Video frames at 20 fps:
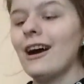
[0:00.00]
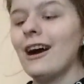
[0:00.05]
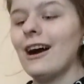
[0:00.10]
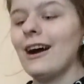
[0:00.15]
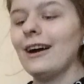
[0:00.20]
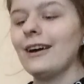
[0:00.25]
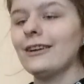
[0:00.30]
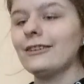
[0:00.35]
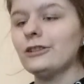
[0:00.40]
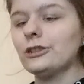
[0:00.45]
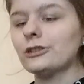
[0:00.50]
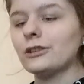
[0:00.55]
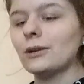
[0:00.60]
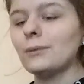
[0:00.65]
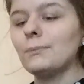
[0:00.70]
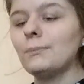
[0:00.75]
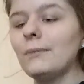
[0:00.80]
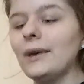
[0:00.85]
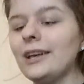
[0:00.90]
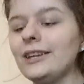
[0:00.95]
like, you're
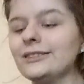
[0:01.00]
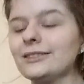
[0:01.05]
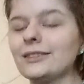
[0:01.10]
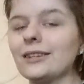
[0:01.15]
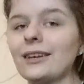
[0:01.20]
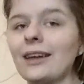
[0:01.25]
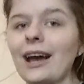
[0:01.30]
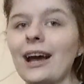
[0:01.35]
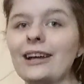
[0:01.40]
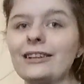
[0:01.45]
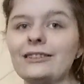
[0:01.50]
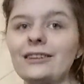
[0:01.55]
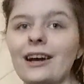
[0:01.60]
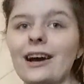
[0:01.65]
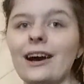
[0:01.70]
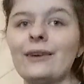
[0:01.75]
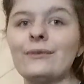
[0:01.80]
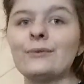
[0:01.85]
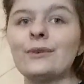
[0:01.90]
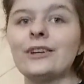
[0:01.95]
amazing at it,
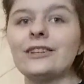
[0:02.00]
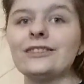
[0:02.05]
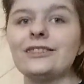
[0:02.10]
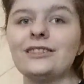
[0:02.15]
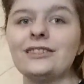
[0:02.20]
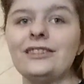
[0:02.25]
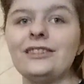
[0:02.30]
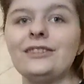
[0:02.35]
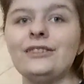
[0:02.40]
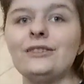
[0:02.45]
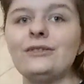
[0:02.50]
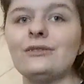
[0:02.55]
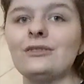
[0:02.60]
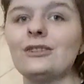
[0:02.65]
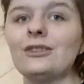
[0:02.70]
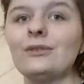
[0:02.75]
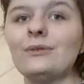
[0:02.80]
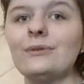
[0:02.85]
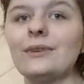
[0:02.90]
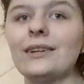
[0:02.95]
I want to see you
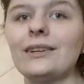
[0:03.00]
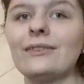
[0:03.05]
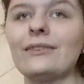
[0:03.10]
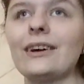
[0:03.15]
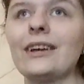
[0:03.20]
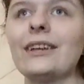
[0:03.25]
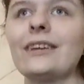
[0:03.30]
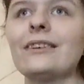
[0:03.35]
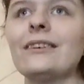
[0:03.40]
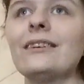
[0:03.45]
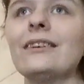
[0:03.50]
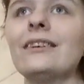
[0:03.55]
do it, like,